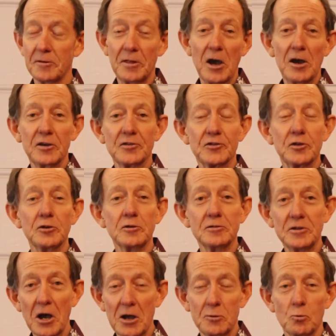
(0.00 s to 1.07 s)
for those who
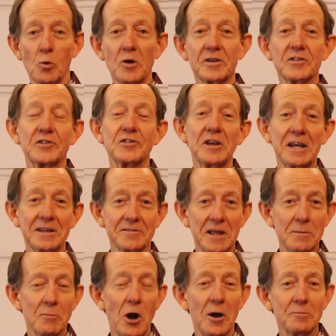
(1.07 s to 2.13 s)
don't want to sing,
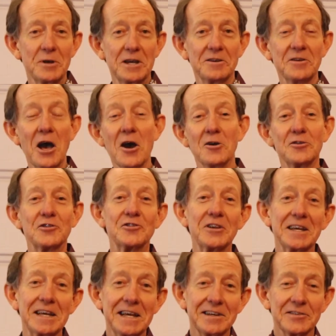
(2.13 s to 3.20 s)
there might be a no
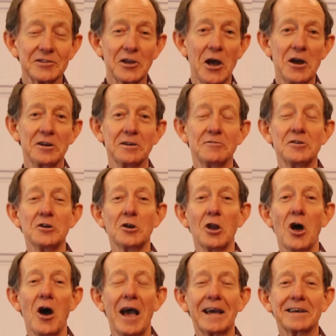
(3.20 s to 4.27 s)
singing zone if you
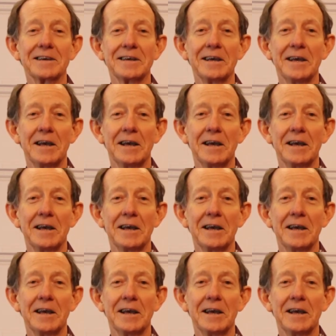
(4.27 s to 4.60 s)
like.